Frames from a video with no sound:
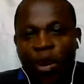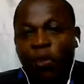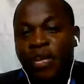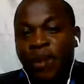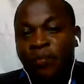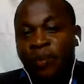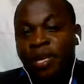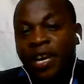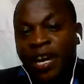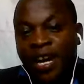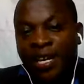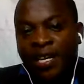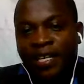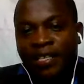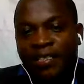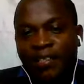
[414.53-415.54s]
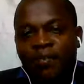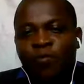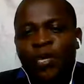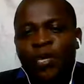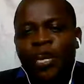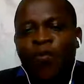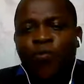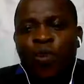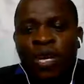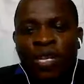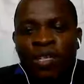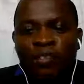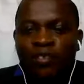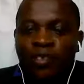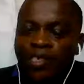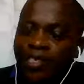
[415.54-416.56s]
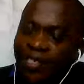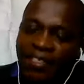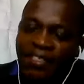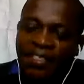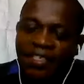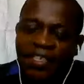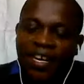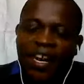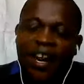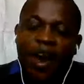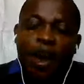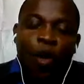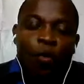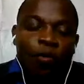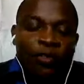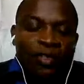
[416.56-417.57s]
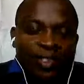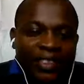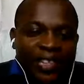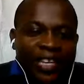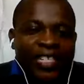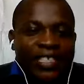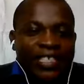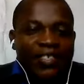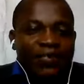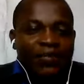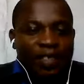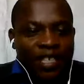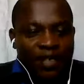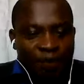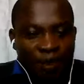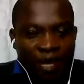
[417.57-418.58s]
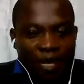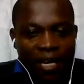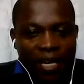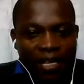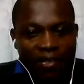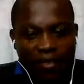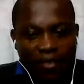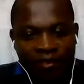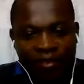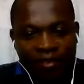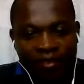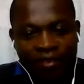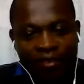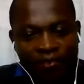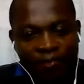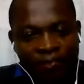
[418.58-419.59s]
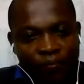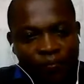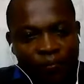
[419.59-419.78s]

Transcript: When we are being honest, we are willing to consider alternative explanations.